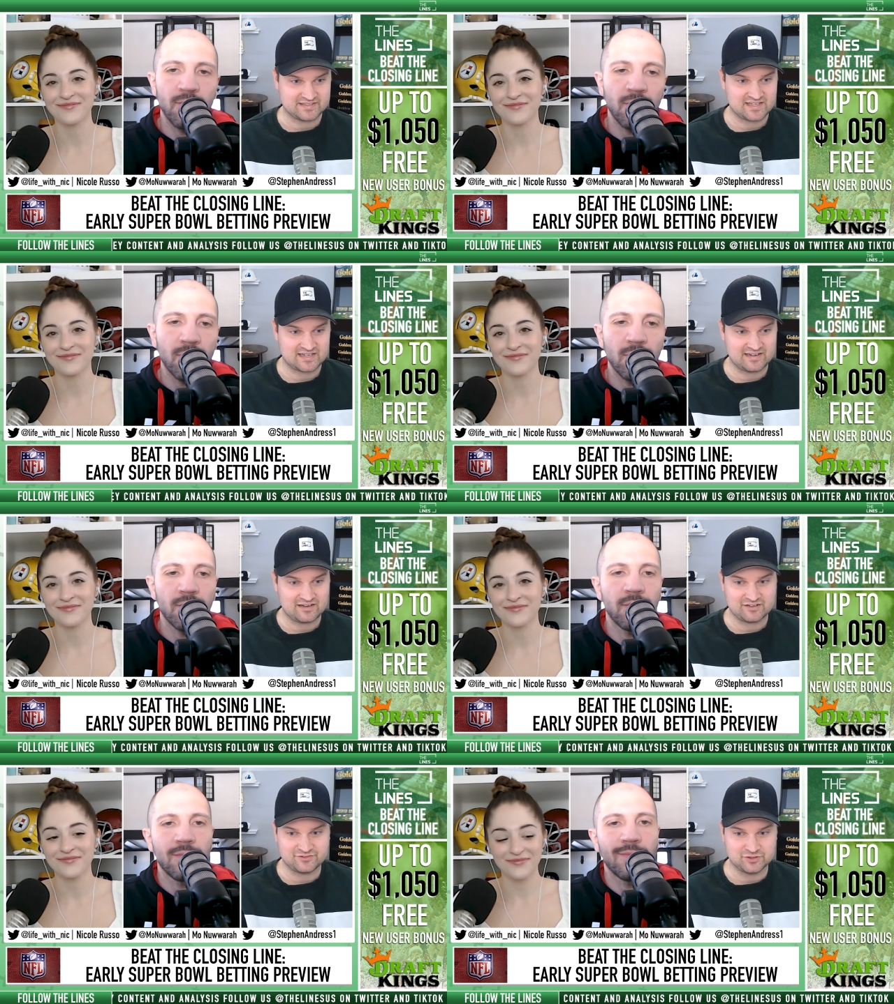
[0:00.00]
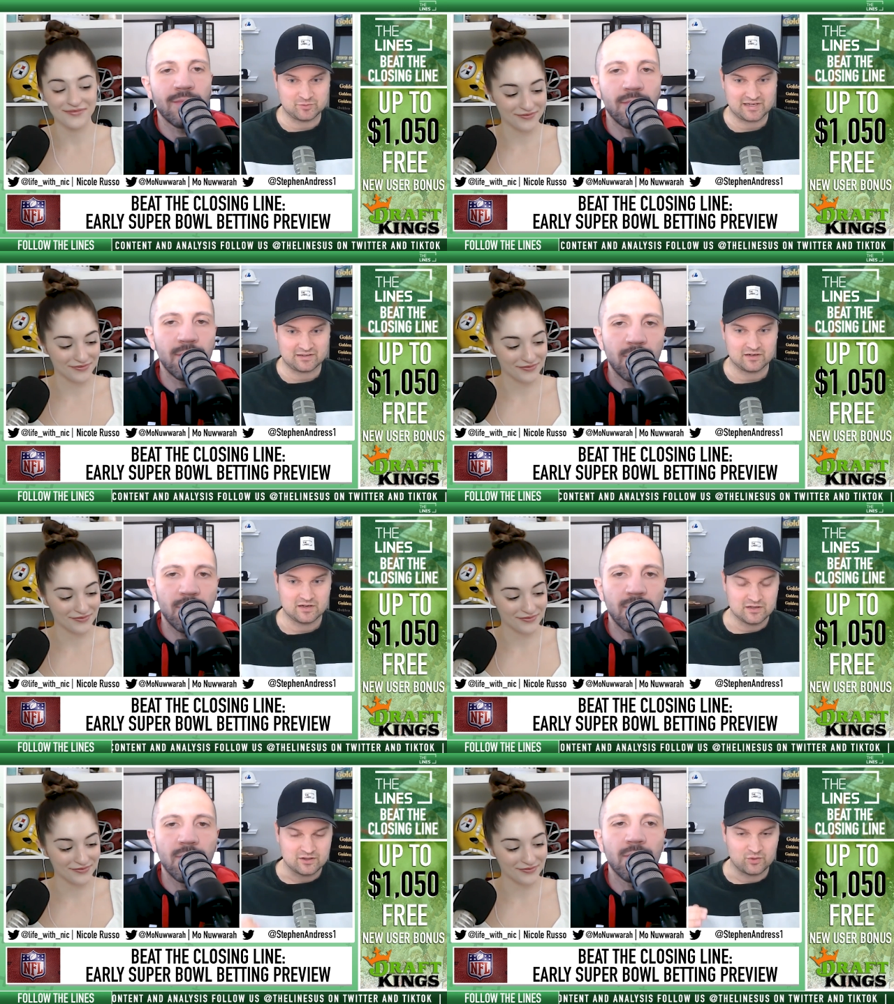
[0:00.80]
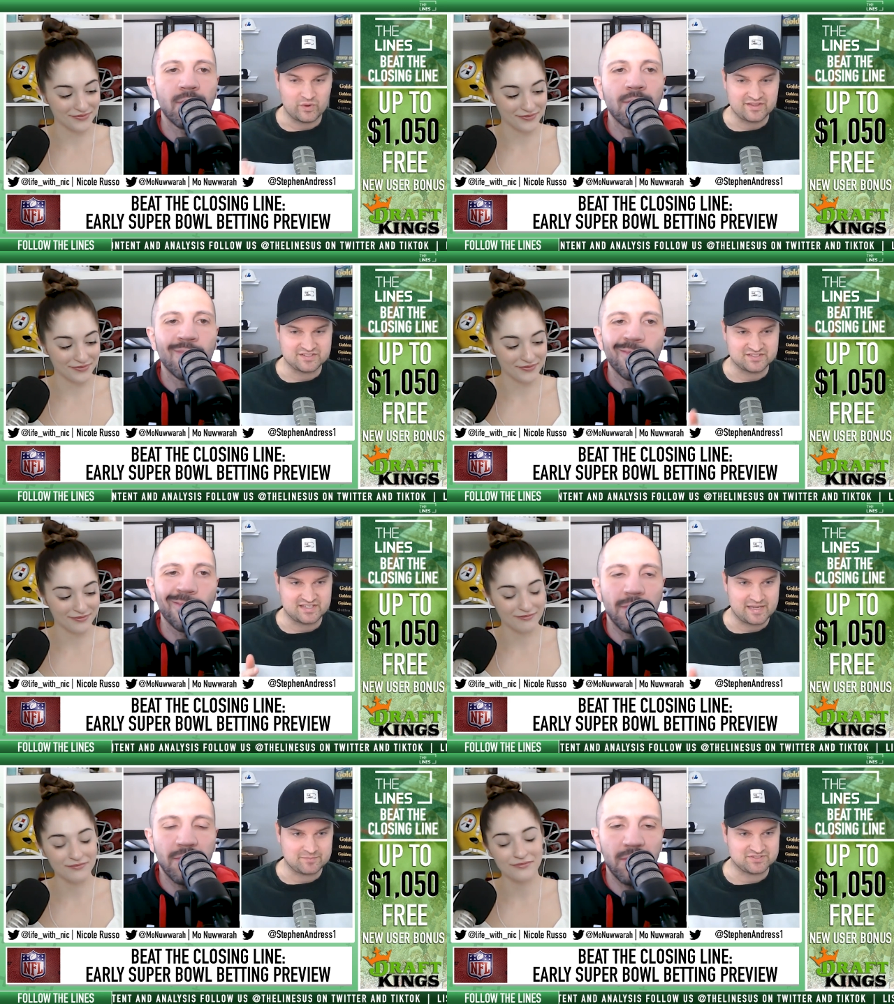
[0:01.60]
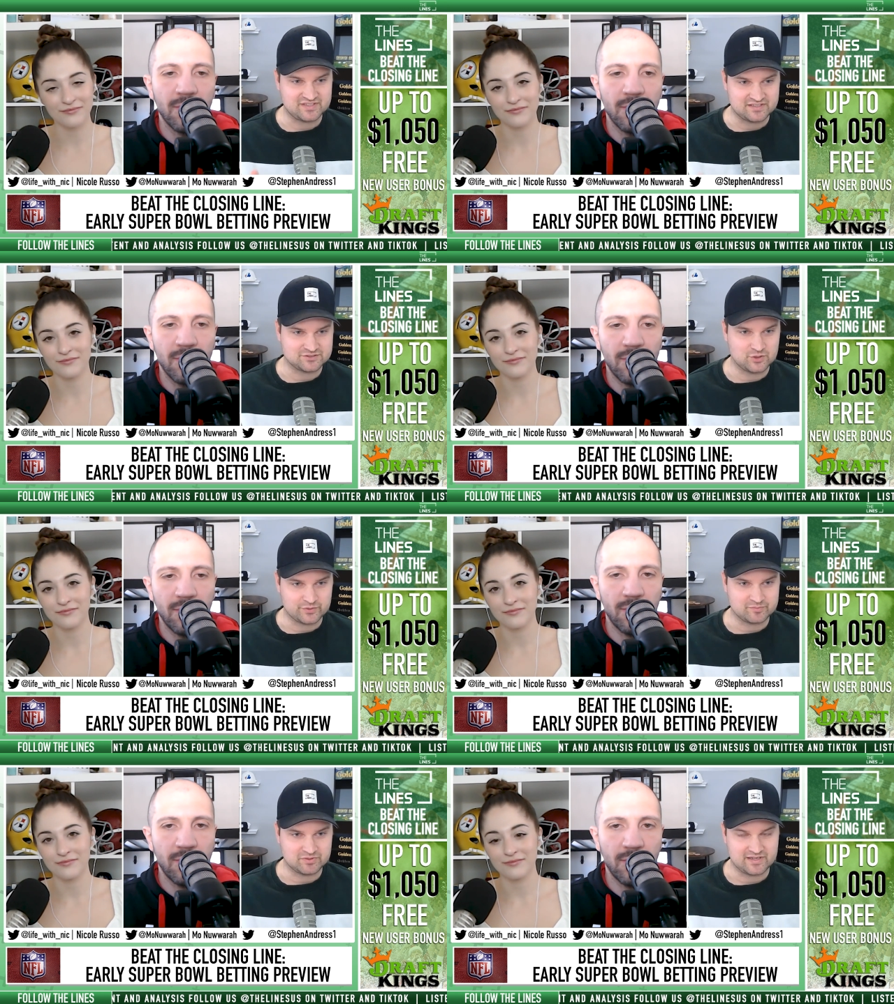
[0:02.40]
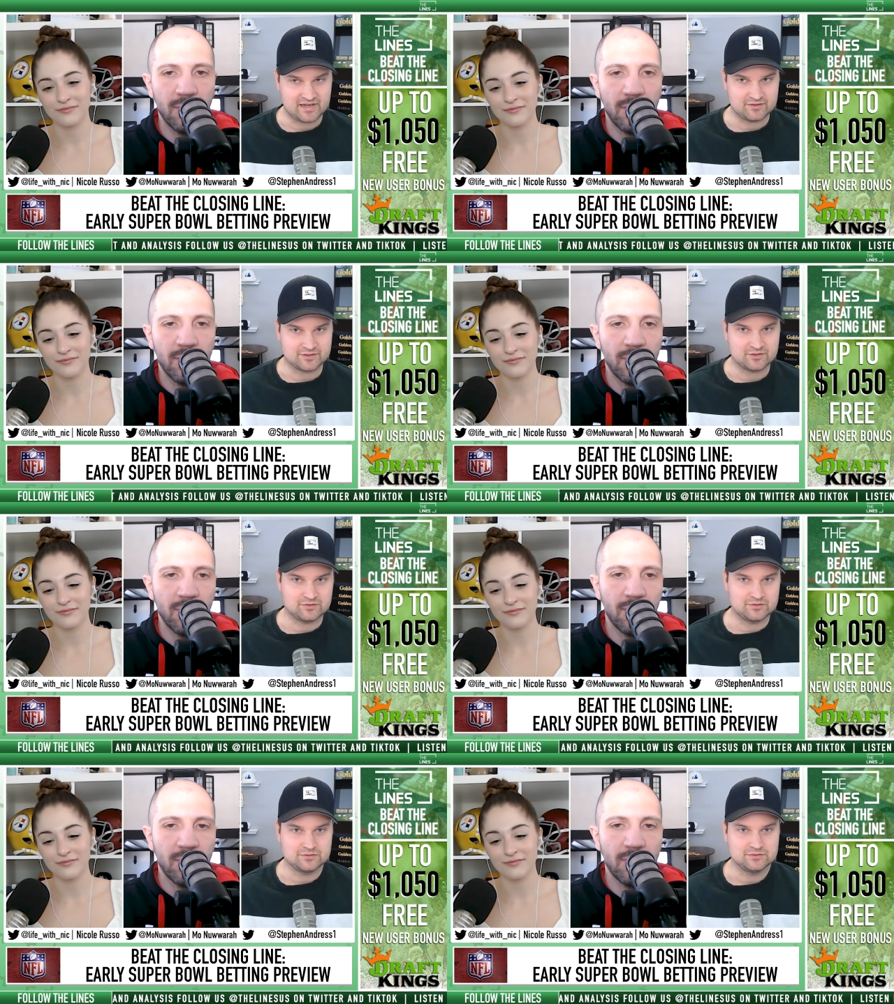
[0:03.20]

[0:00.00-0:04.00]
Speaker 1: That's kind of how I feel about the way this game state is going to play out, Nicole.